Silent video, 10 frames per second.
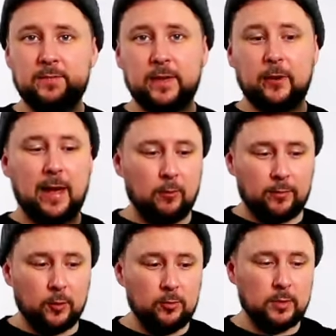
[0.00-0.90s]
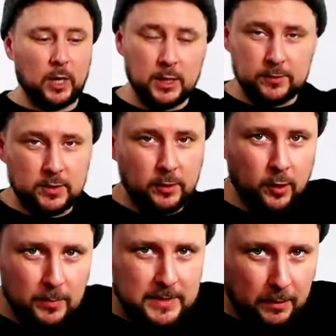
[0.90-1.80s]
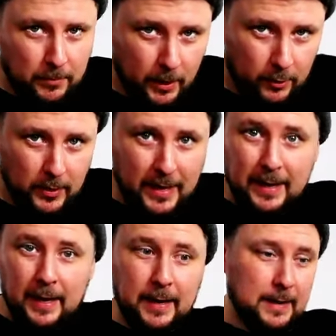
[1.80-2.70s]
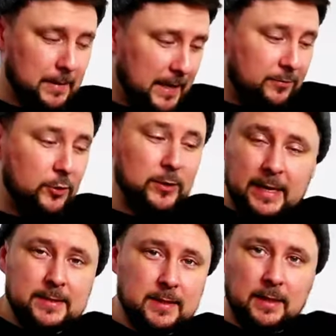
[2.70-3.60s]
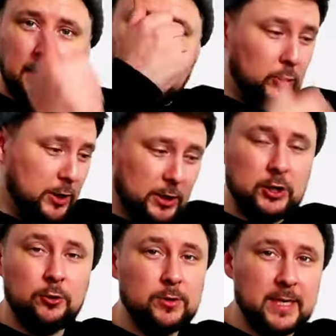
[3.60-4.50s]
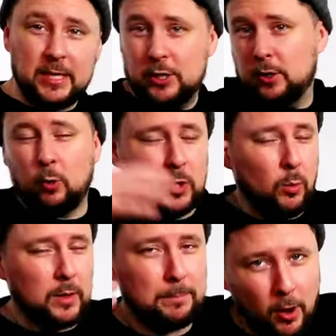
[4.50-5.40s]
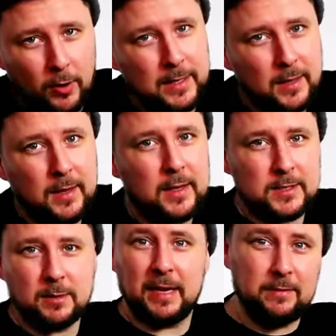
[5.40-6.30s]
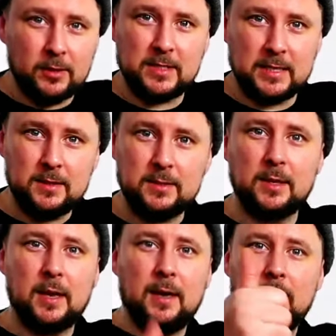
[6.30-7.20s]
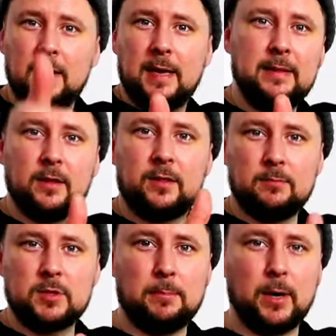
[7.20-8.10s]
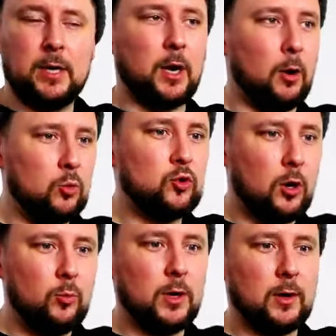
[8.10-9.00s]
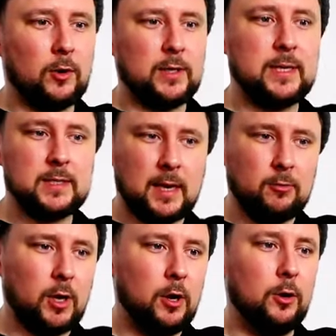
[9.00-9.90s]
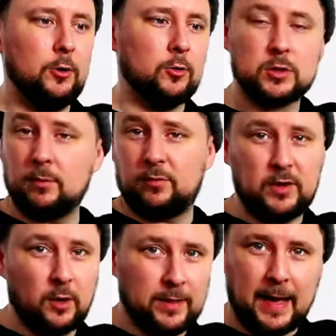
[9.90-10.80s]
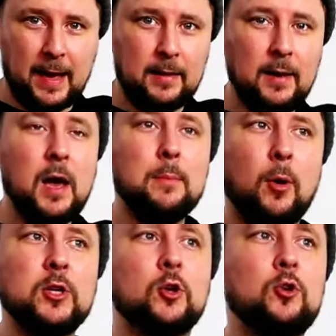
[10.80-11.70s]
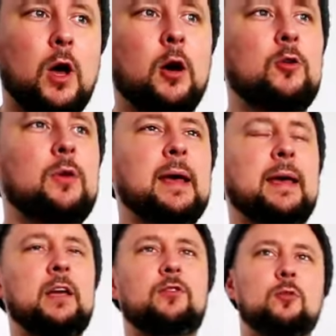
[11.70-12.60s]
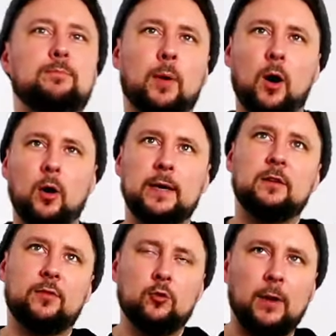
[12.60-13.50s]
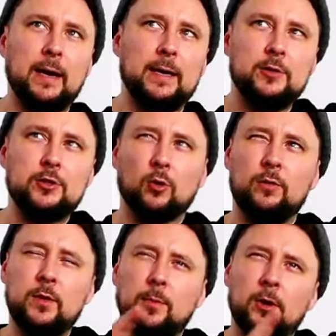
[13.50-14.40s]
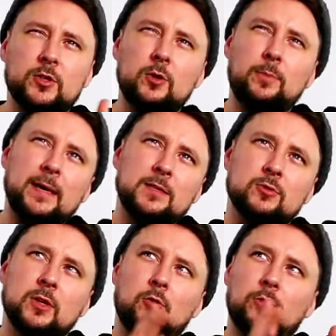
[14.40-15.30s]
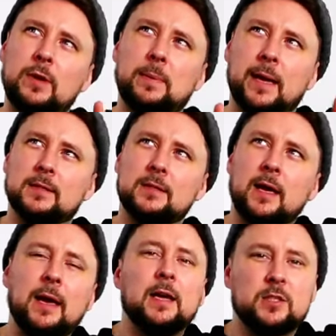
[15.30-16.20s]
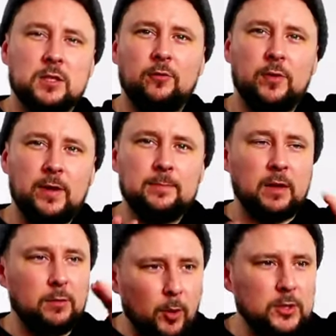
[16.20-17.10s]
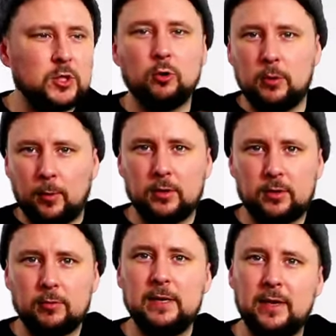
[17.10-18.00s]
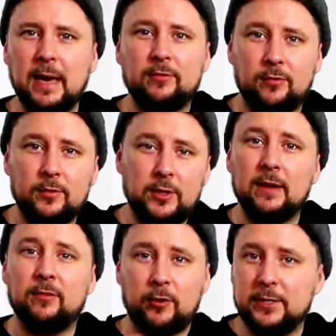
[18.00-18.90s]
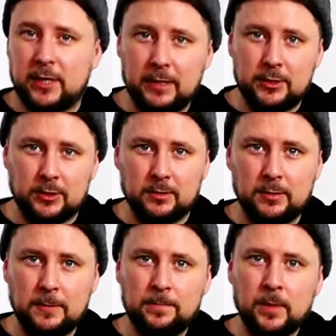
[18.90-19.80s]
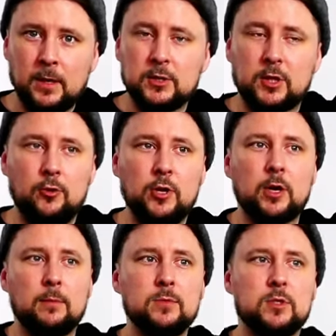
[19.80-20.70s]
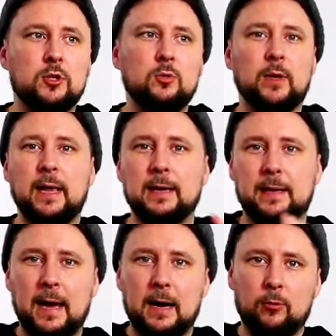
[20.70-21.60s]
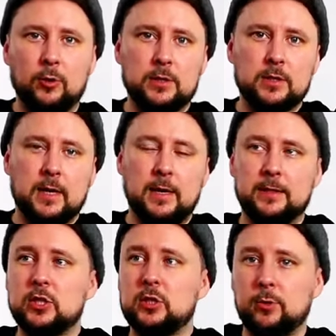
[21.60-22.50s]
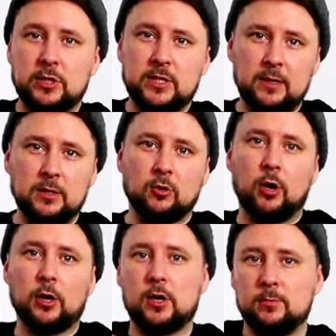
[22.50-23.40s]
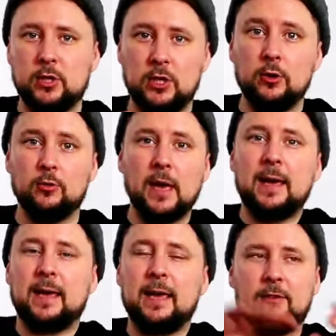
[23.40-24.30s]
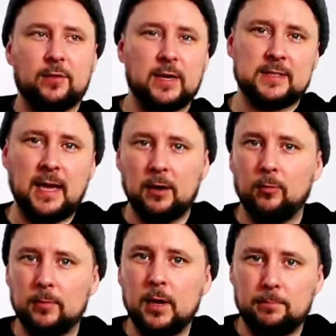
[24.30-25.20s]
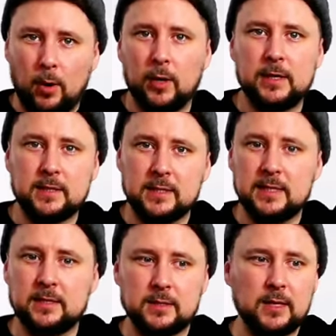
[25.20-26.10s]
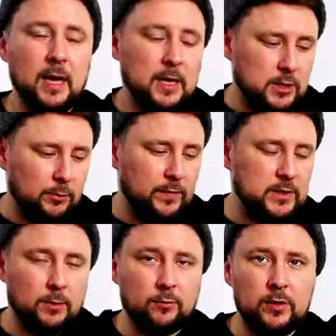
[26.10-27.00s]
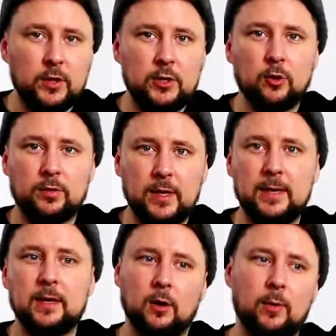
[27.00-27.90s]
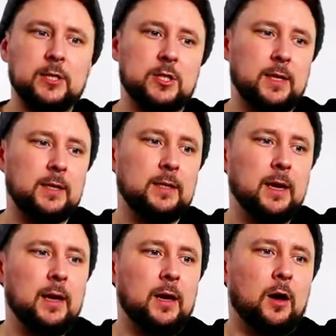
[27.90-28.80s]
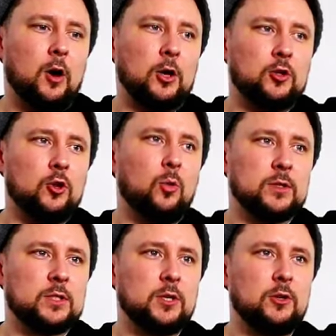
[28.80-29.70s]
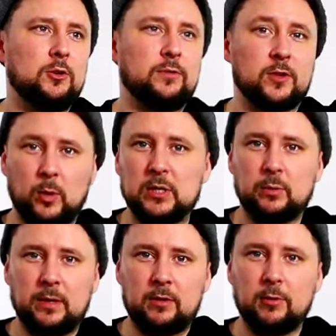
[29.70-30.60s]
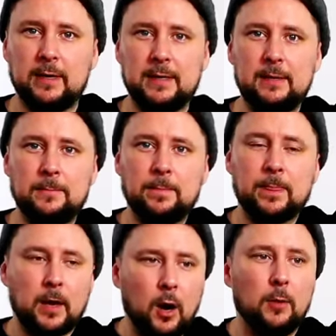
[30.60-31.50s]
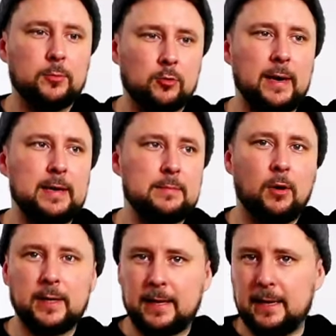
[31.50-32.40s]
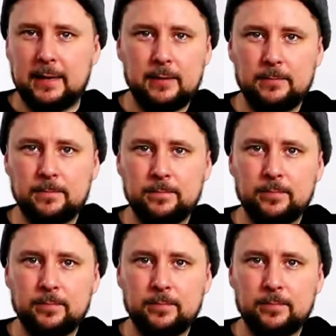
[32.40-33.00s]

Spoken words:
this video helpful, I'd love to know in the comments down below. And if you did, or you're gonna use it, or you wanna buy some Evo scissors, hit the thumbs up button. I will try and work on a discount code or something like that. But I do know, if you buy the full range, or if you buy two pairs, or is it all three pairs? Something, if you buy two or you buy three, you get free education. So you can come to one of the Alan Howard distribution centers, or I can come to you if a salon buys the scissors. So if it's something that you're thinking, oh, actually, I do want to, for 2023, upgrade my gear,